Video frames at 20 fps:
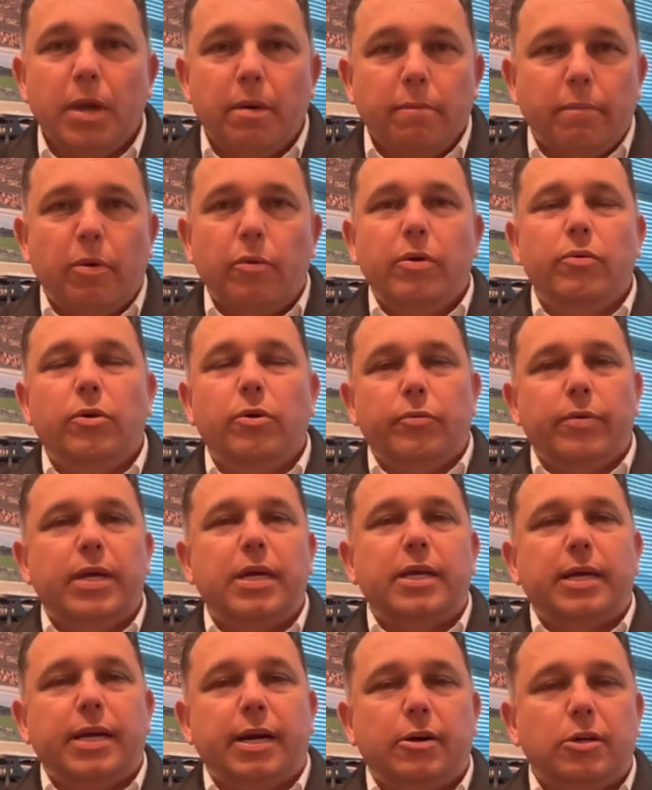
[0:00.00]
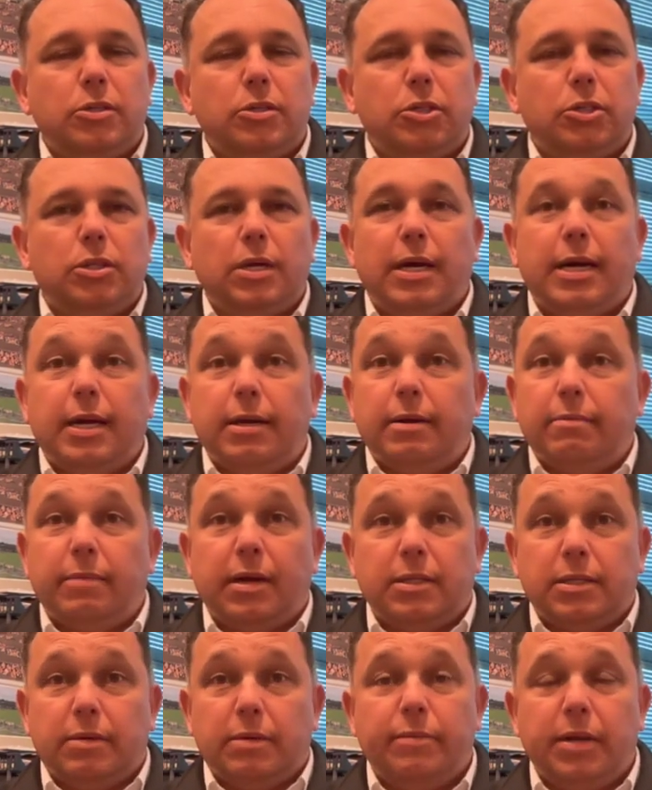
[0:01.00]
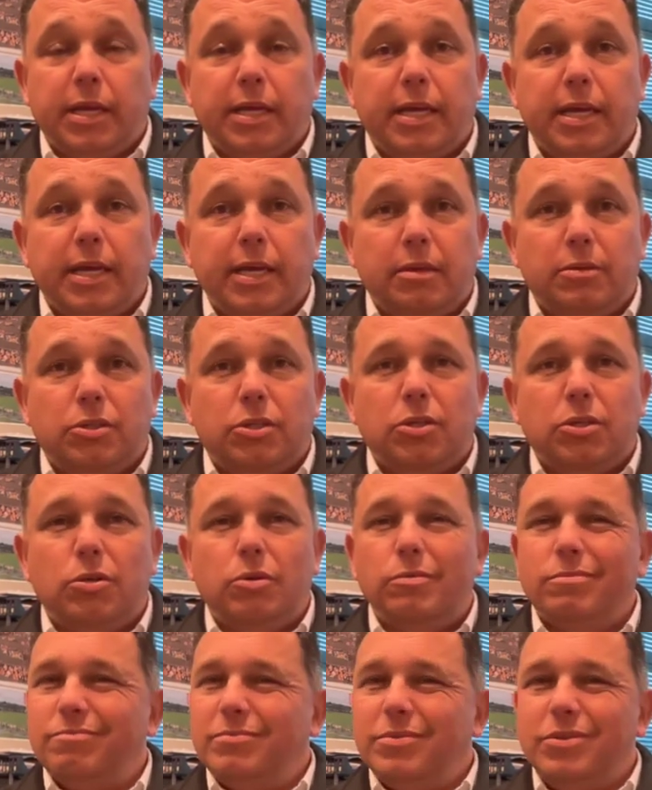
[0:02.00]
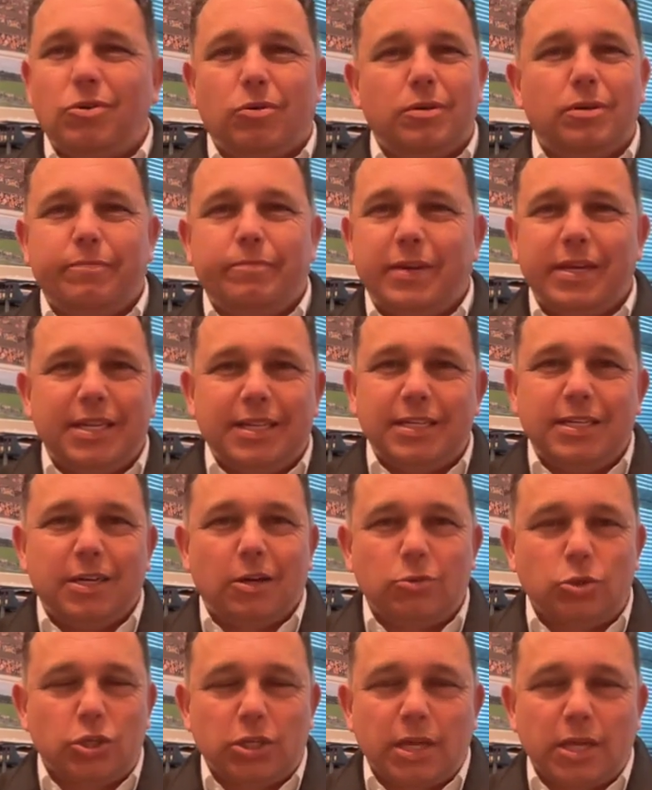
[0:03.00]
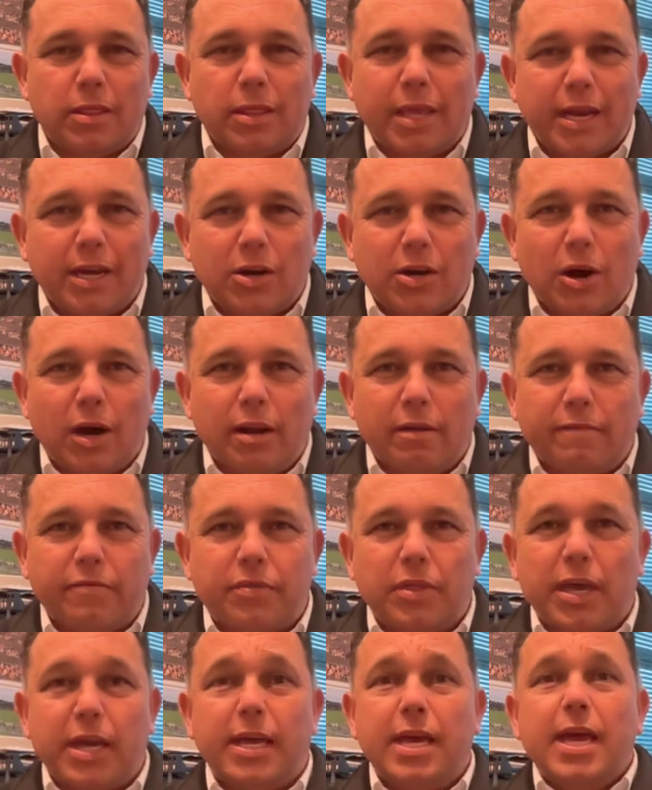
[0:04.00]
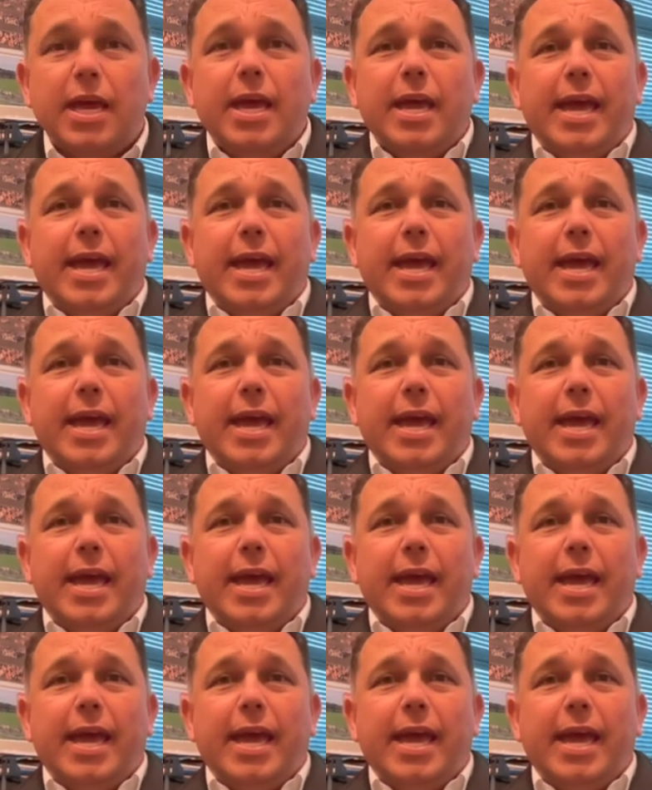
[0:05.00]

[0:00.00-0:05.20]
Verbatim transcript: But we want to really encourage uh, our tamariki to not be indulging in that kind of thing.